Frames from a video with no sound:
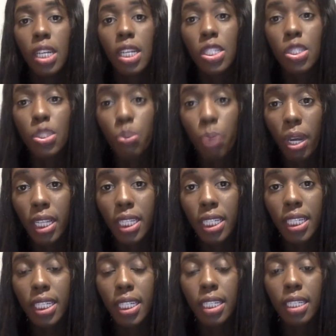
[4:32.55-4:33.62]

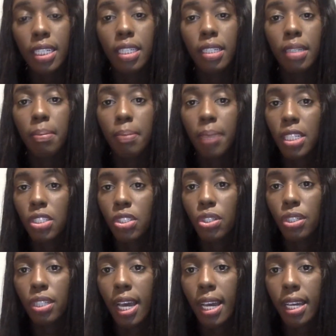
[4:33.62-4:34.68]
swelling, make
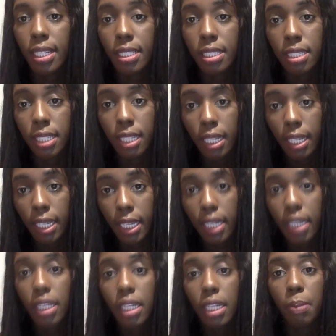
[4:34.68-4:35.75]
sure that it's
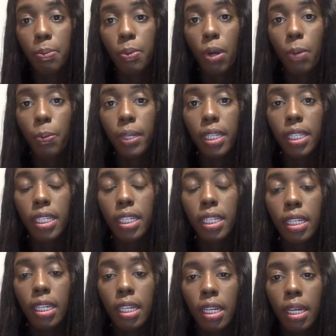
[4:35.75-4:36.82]
healing appropriately.